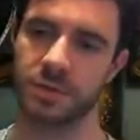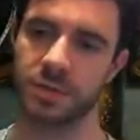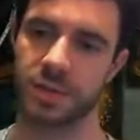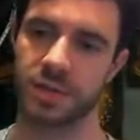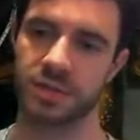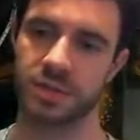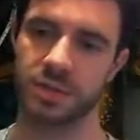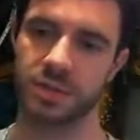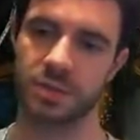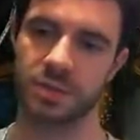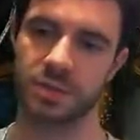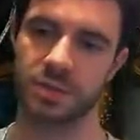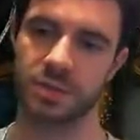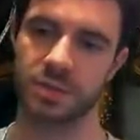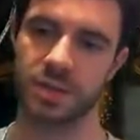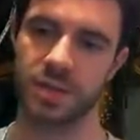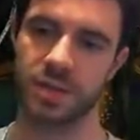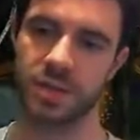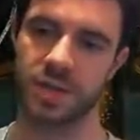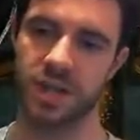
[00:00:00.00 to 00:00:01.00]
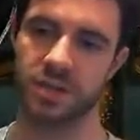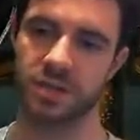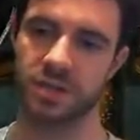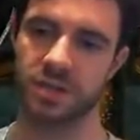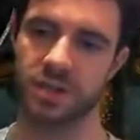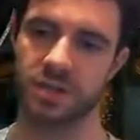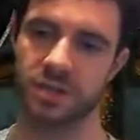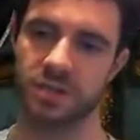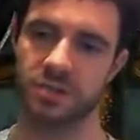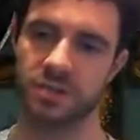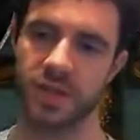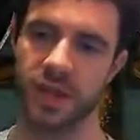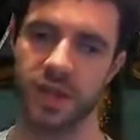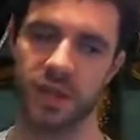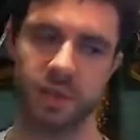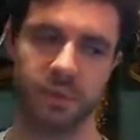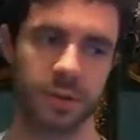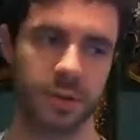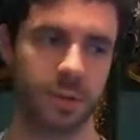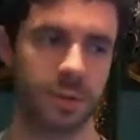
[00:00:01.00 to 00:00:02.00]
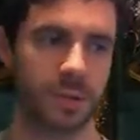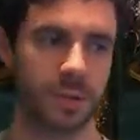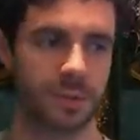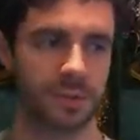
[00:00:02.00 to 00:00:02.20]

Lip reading: I'm guessing it was just an intense night of scaring people.